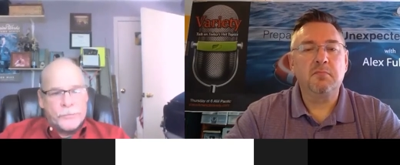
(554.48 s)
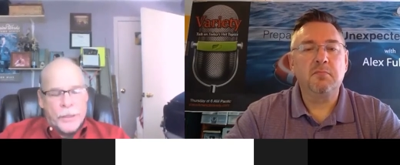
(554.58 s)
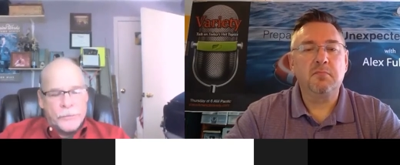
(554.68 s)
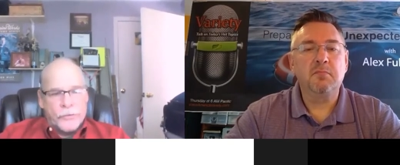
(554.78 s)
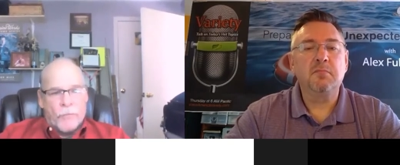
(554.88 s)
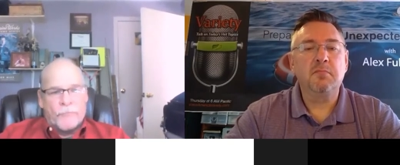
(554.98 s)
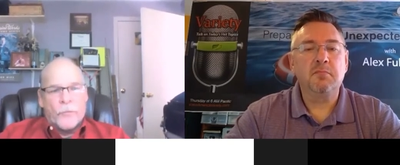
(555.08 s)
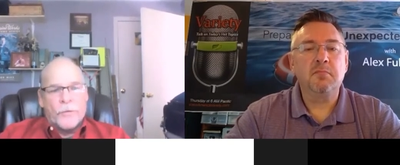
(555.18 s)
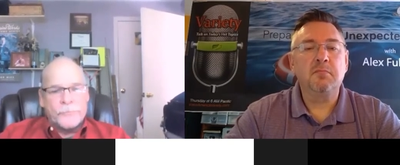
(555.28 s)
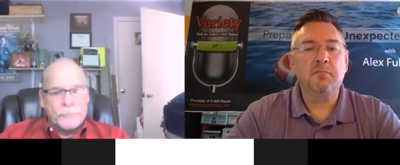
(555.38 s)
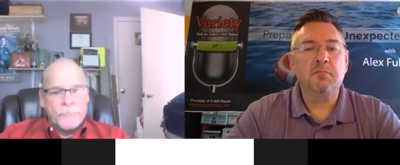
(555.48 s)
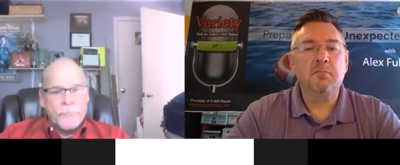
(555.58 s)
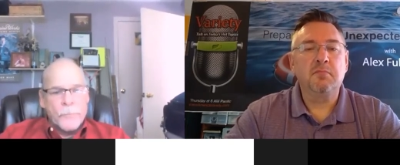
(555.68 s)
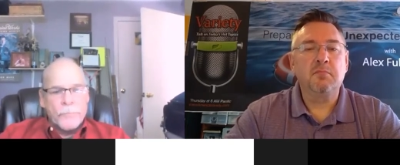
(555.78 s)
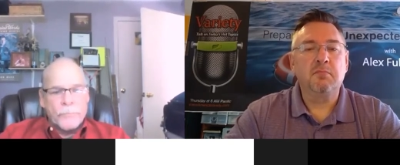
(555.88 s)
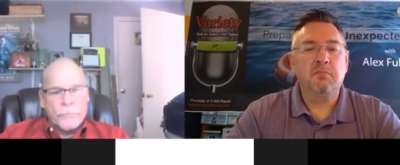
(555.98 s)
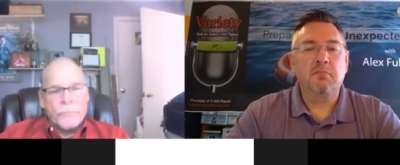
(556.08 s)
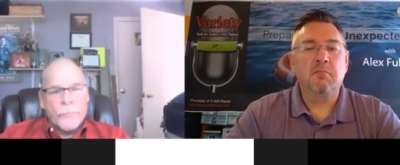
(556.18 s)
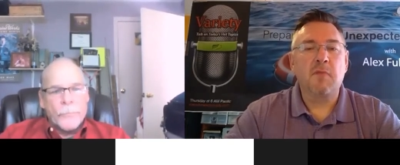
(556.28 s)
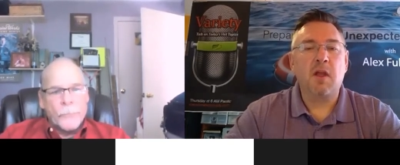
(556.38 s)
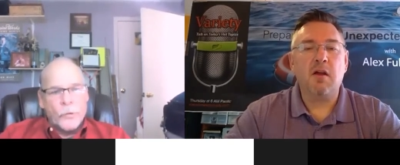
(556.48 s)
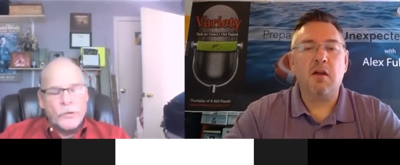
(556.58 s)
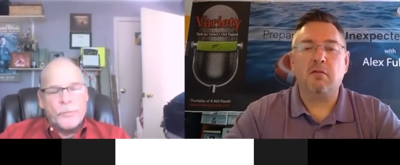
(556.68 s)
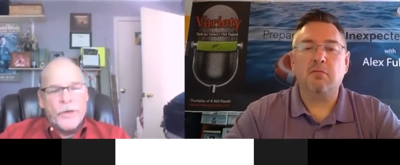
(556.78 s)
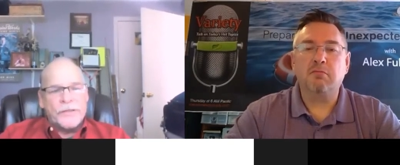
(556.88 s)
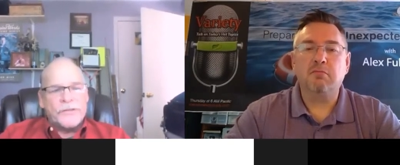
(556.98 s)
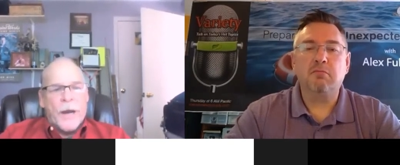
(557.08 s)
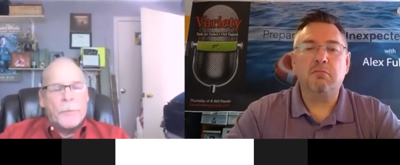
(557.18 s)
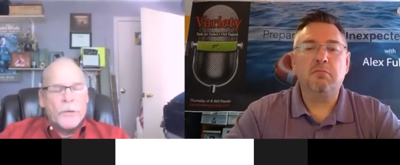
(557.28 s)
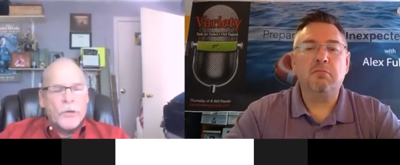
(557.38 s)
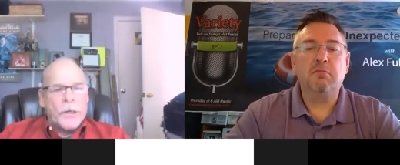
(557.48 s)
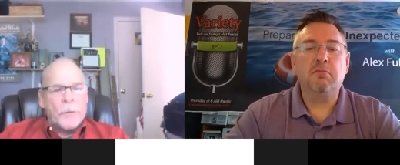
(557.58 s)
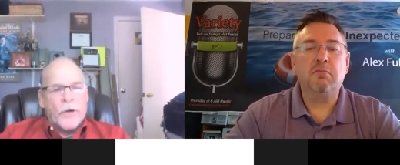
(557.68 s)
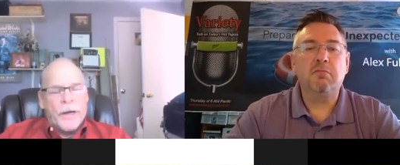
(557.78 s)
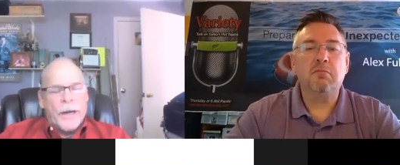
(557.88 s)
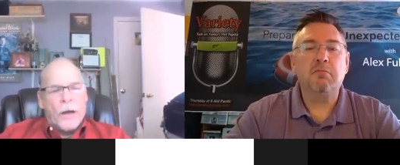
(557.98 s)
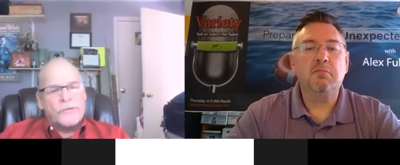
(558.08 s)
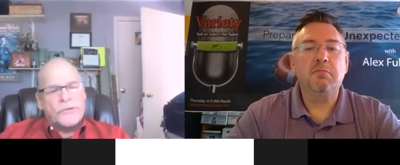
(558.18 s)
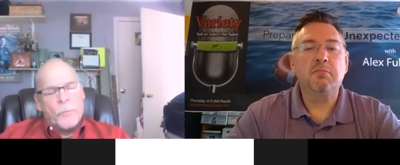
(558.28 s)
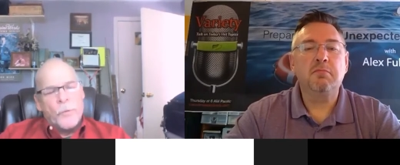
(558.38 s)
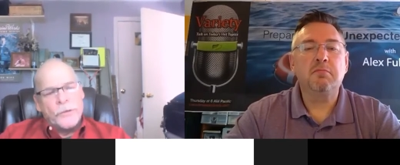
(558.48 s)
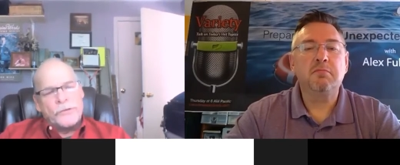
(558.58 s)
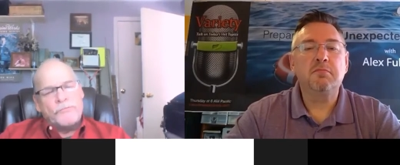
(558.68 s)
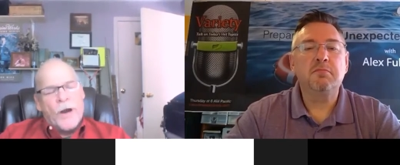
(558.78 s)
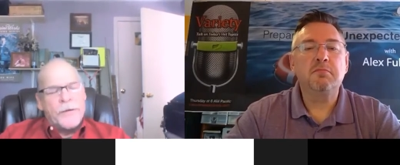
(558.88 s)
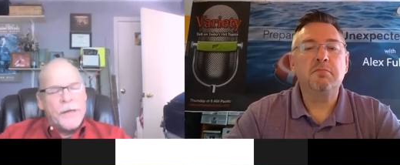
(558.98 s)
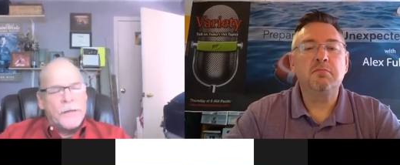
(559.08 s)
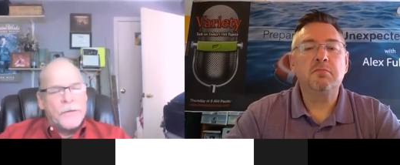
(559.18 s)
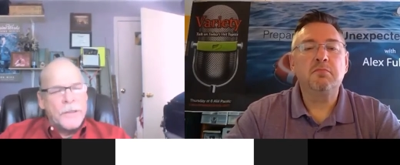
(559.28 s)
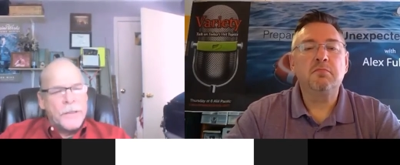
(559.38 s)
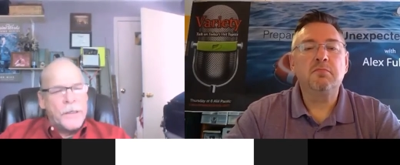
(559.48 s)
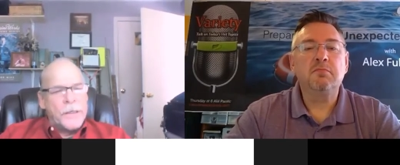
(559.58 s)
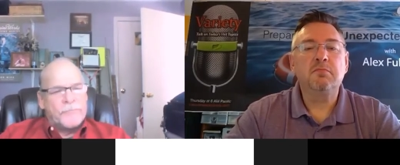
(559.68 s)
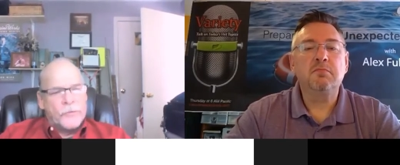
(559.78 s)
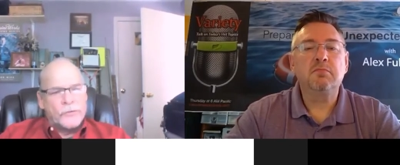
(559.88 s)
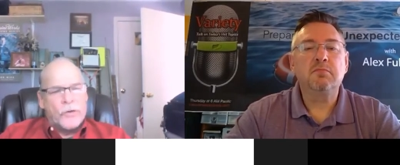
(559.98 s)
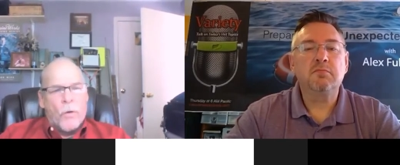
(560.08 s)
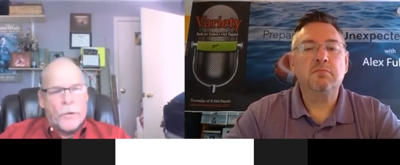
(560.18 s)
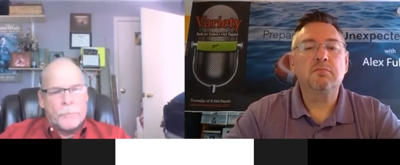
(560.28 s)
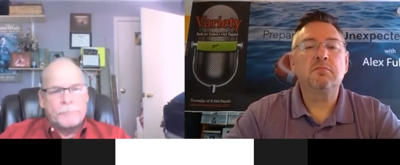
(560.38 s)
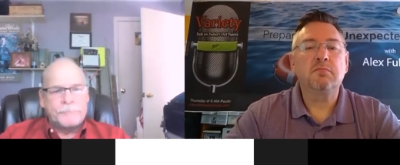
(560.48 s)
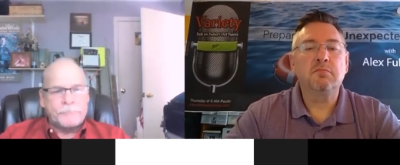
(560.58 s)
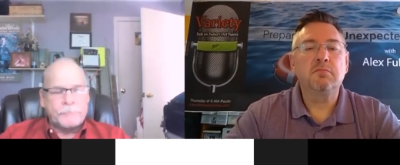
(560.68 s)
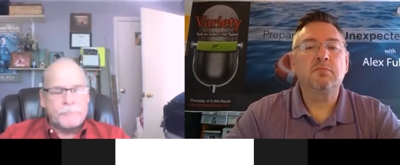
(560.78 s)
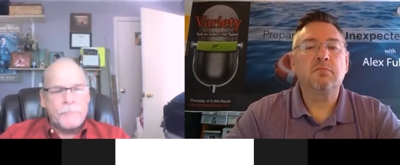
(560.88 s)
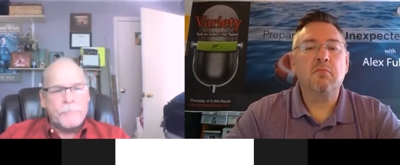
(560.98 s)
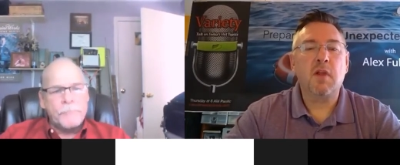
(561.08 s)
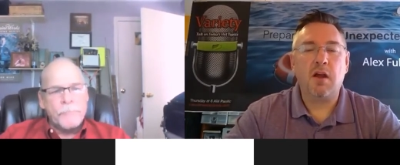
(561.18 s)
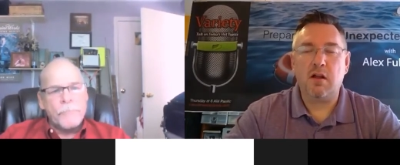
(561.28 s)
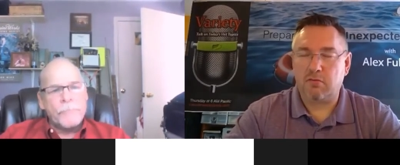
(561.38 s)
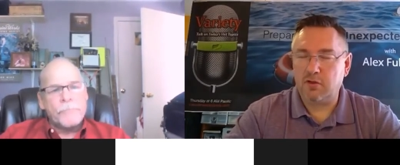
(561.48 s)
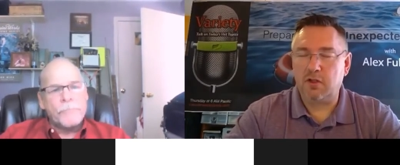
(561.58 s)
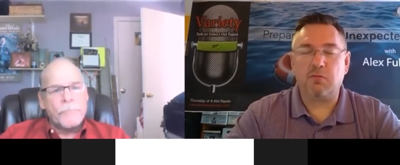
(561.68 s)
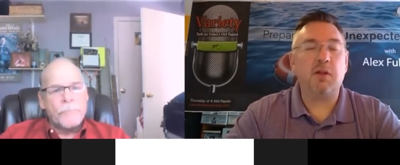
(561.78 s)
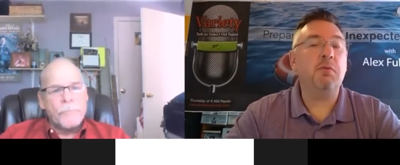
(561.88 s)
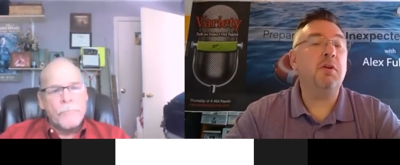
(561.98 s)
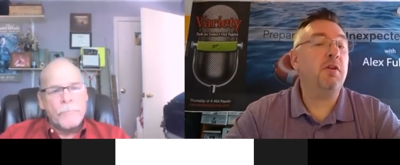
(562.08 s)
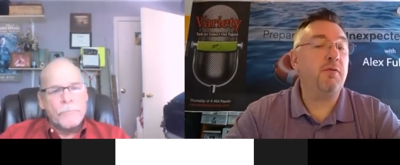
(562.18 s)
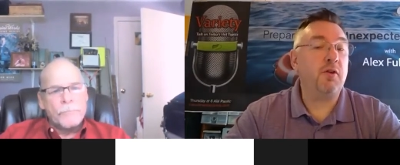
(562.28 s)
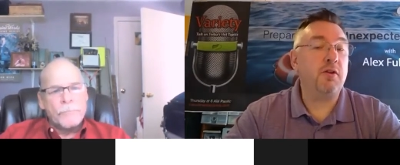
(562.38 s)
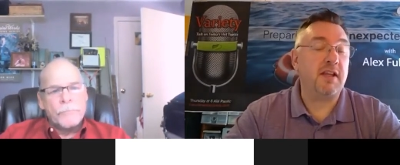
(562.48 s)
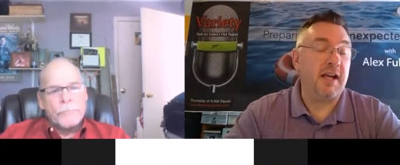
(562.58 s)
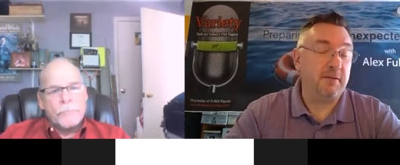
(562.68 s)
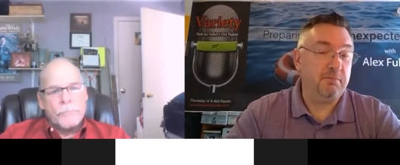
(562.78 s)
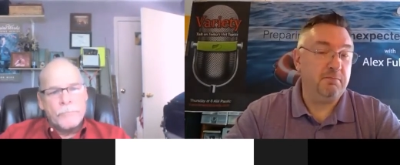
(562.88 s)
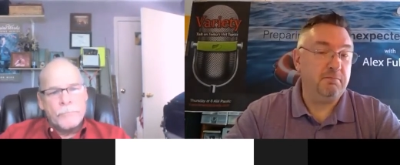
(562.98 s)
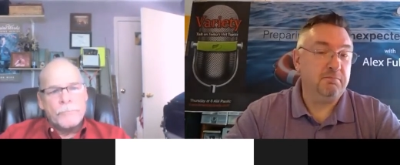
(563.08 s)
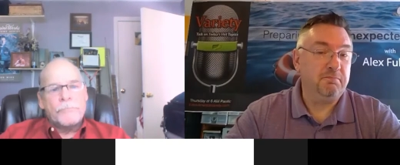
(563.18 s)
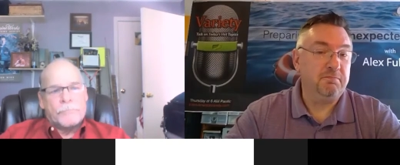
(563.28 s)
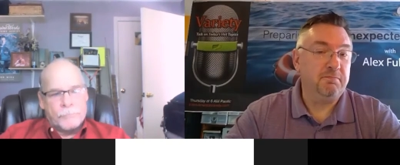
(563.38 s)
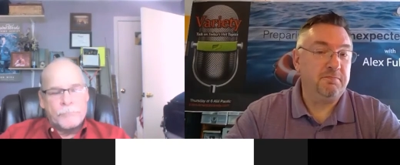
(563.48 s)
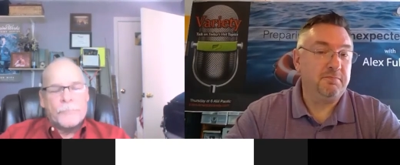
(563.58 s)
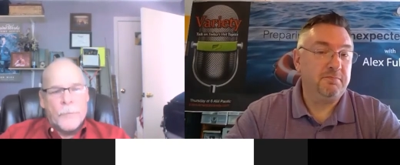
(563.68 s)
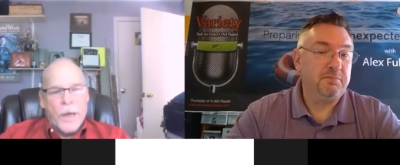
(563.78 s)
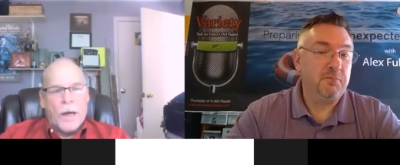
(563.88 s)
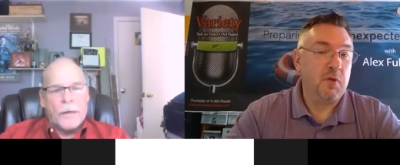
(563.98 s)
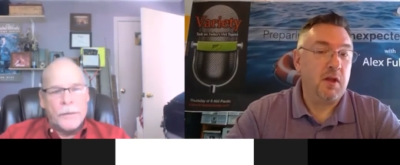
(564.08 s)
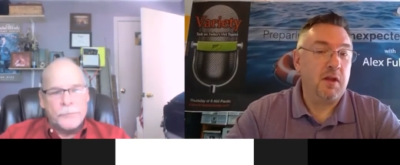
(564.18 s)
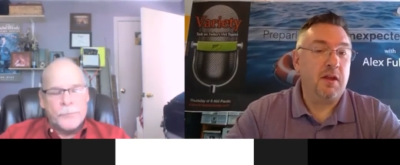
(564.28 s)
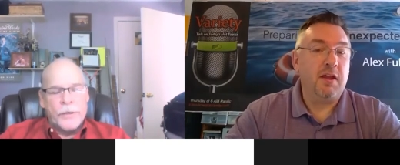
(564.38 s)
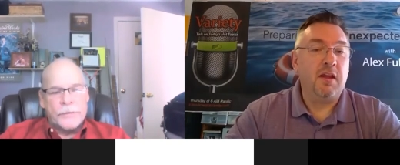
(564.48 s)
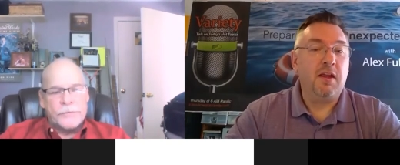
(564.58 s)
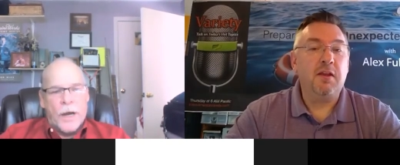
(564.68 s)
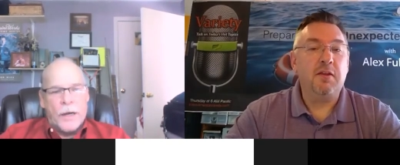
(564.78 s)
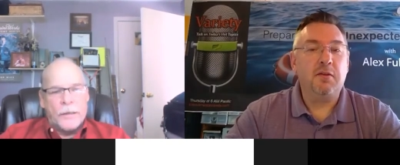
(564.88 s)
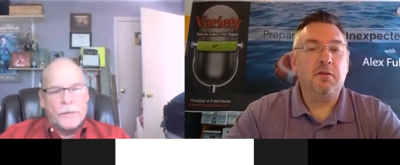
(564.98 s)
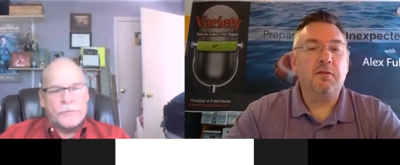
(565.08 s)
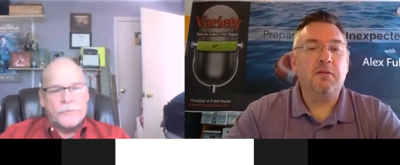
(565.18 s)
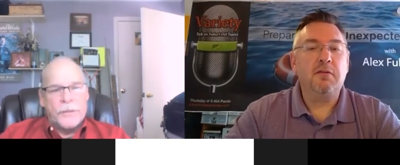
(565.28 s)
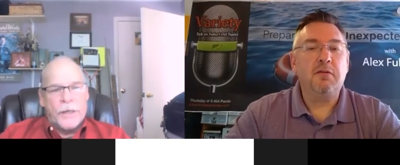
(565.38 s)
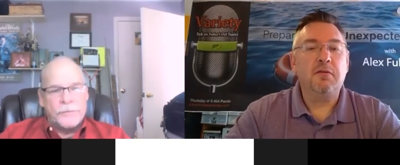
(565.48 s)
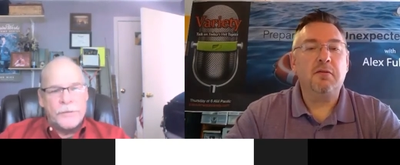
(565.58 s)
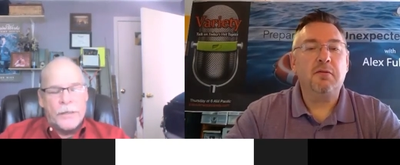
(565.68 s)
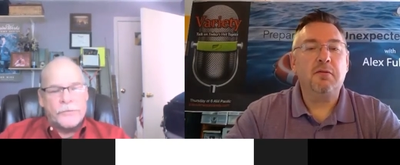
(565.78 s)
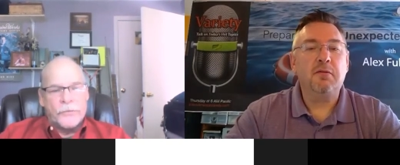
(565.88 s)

Speaker 1: and so forth. Oh. Pretty exciting. We're looking to bring it out somewhere around the end of the year, first
Speaker 2: quarter. Oh, good. Then we'll look forward to that.
Speaker 1: Yeah, it's pretty exciting. It's a nice, nice